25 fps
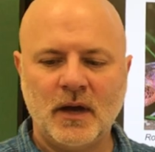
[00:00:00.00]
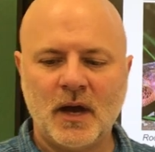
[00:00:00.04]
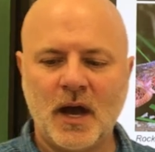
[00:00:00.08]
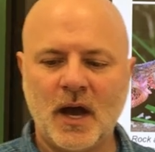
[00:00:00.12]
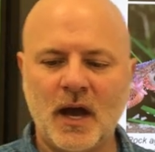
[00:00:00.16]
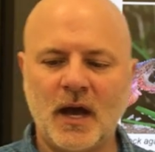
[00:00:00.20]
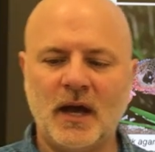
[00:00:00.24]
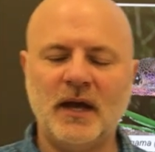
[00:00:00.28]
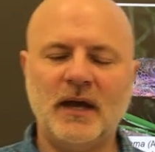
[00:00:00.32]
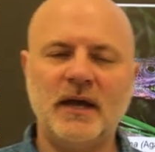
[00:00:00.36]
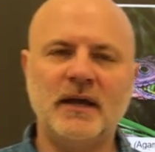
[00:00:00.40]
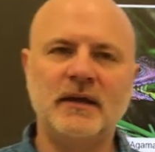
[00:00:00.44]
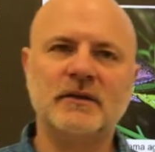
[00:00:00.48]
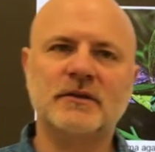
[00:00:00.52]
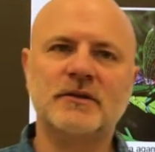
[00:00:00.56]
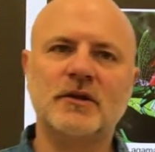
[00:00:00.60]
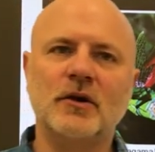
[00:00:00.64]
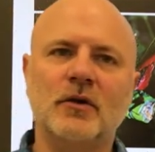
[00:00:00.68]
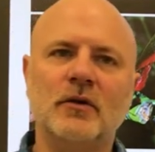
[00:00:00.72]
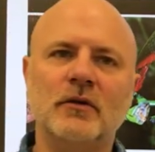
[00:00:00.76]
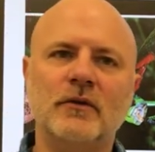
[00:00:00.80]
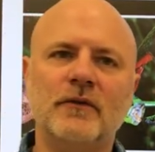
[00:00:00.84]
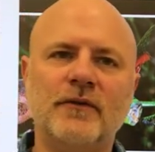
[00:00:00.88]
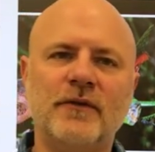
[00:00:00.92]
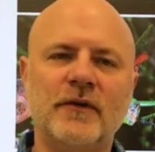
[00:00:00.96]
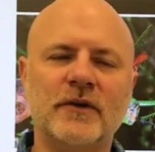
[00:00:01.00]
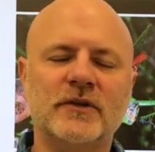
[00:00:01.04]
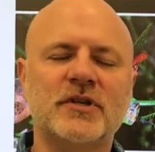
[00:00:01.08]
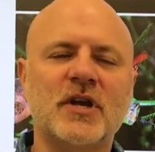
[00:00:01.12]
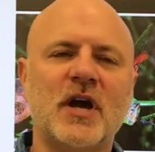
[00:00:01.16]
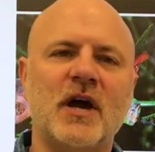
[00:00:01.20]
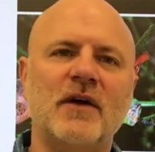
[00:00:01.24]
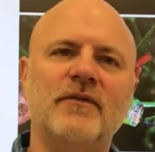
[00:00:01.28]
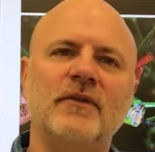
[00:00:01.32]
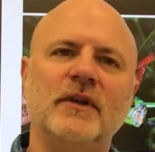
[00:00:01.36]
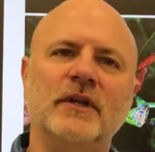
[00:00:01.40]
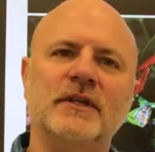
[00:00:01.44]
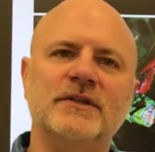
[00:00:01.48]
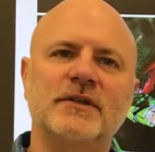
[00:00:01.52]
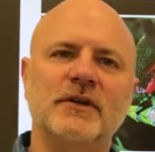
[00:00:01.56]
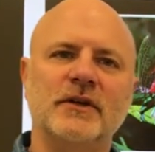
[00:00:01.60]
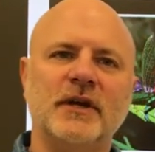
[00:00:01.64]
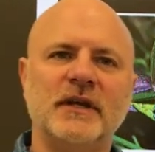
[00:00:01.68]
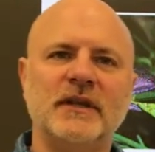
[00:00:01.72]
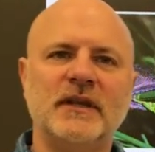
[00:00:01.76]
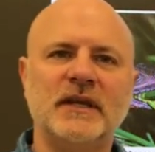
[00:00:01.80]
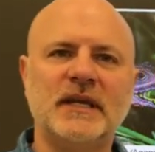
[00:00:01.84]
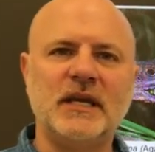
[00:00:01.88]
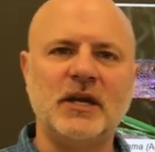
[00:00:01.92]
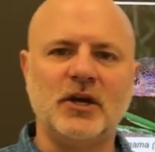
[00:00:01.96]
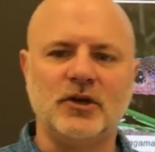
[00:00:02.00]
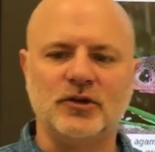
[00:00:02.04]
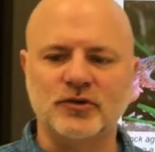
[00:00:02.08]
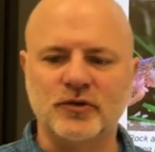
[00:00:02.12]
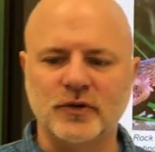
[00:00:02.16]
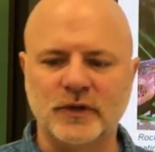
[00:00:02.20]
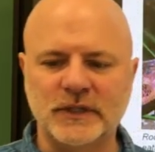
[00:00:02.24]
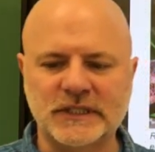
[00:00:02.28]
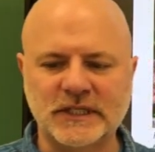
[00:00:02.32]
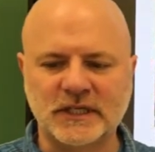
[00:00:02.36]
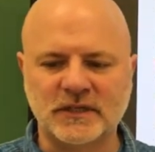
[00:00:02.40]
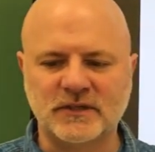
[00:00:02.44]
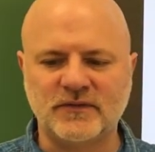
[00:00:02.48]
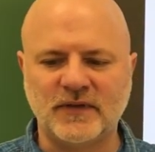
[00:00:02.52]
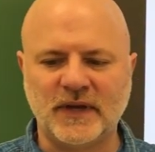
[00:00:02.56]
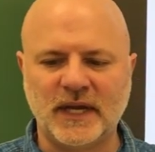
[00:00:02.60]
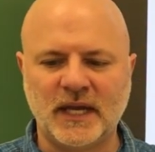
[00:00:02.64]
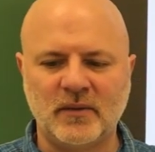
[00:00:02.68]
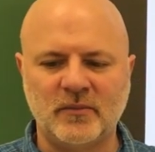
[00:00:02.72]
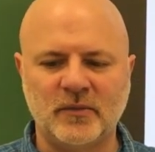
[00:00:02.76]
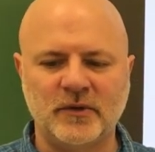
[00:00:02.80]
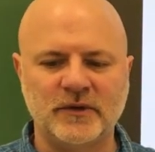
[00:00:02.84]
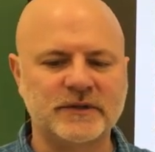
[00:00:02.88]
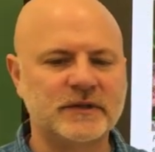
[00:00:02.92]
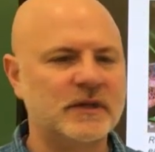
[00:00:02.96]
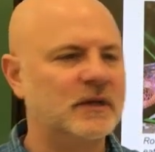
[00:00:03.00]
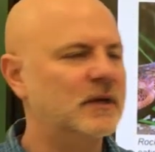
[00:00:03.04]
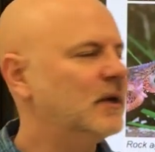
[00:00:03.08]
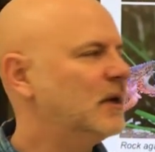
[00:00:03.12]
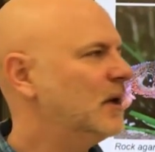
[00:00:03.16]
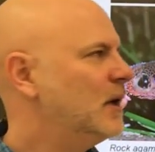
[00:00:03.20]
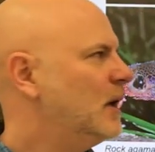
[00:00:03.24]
Uh, and so first off, let's look at the characteristics of animals.